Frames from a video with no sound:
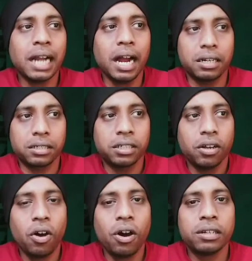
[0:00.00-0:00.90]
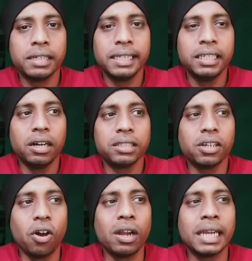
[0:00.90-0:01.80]
card or any
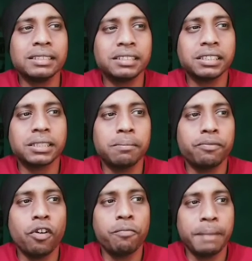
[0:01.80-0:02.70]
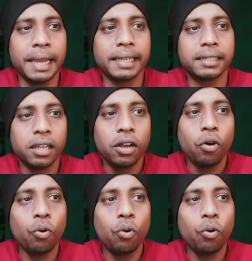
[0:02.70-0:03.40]
other online system for paying.